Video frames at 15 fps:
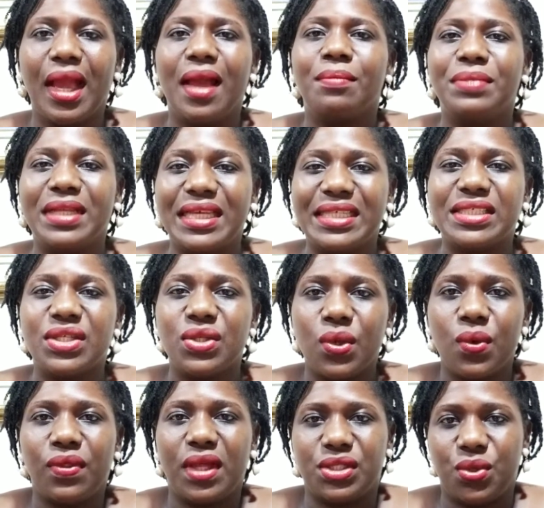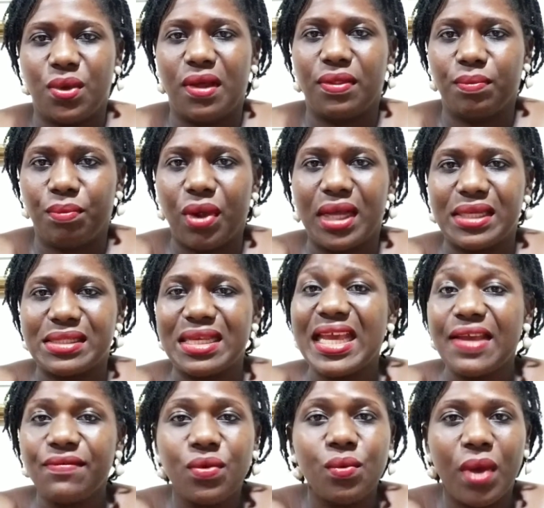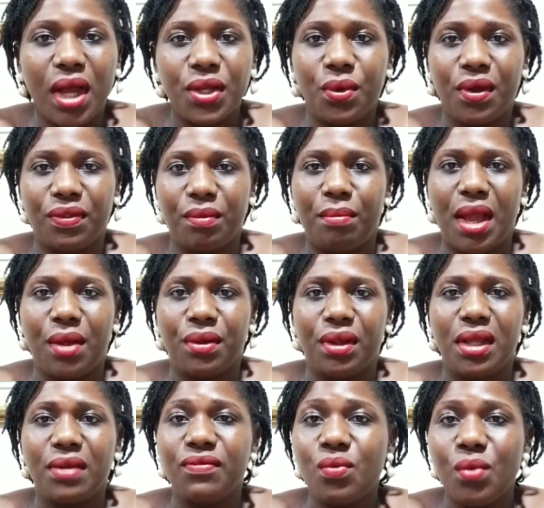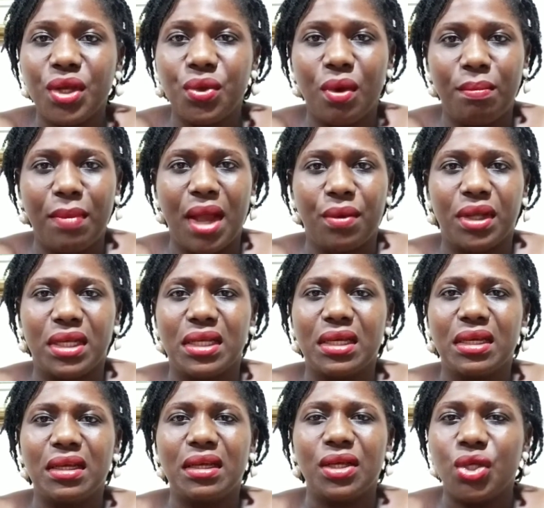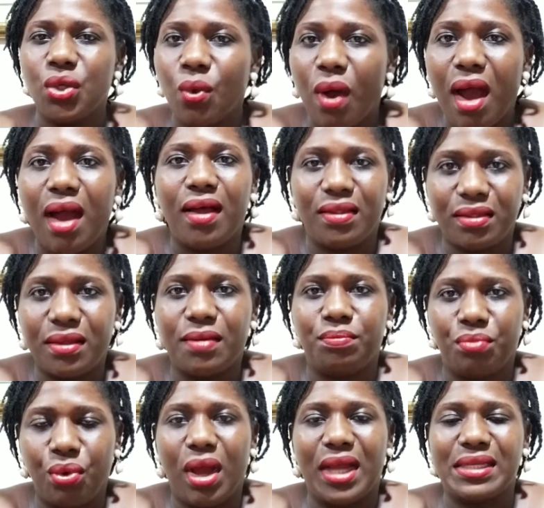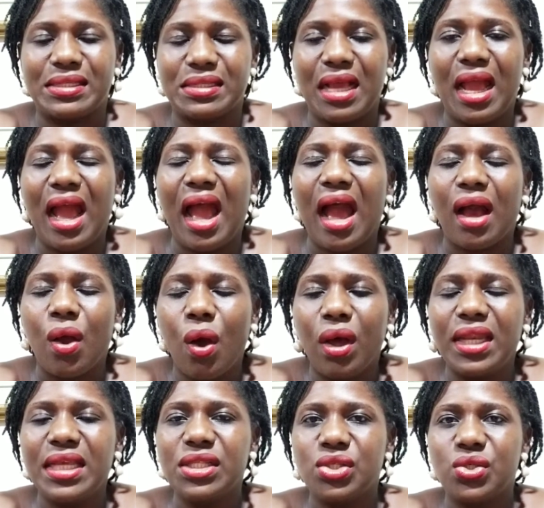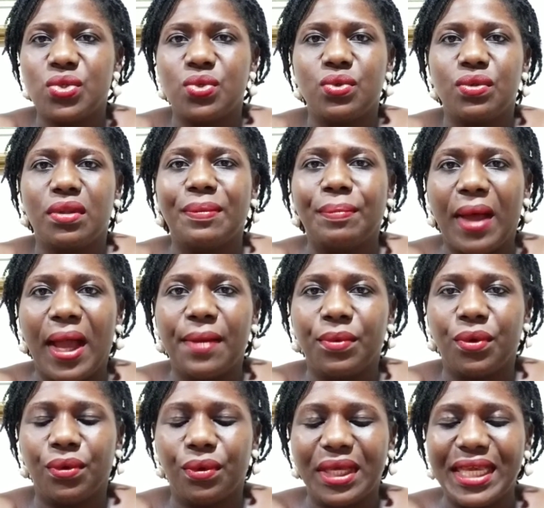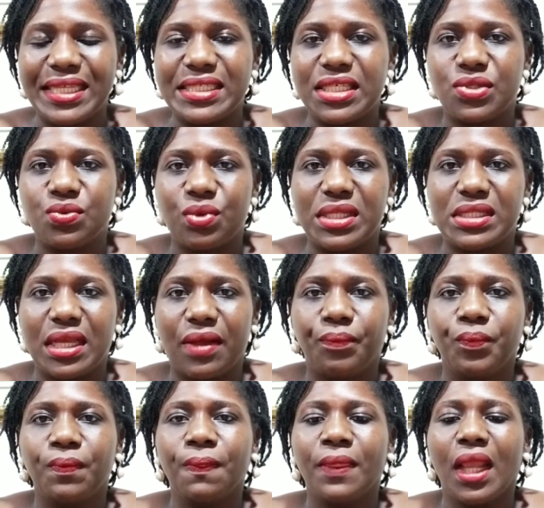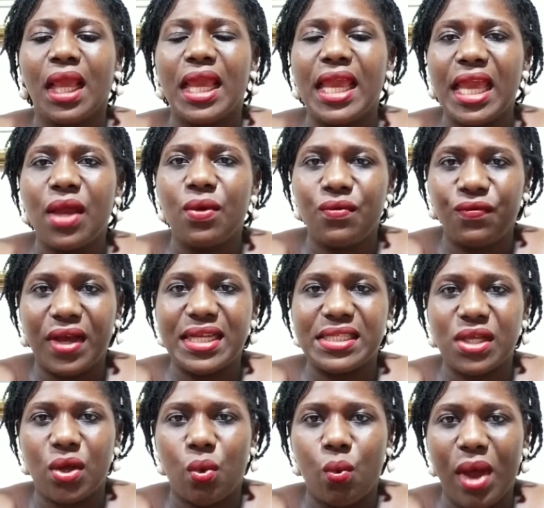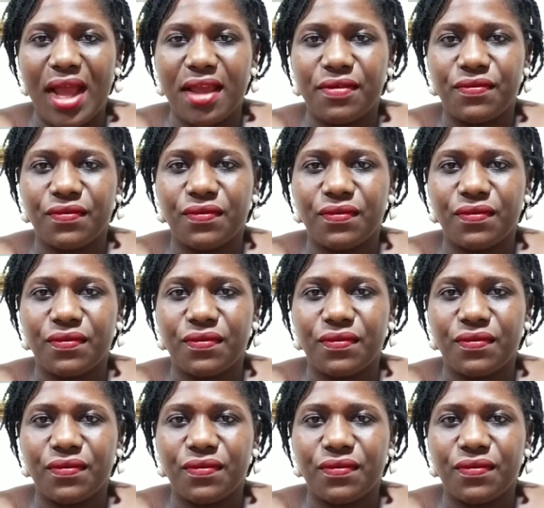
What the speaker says: please know that you are the price. Even while you are married, you are the price. According to the Bible, it is written, he who finds a wife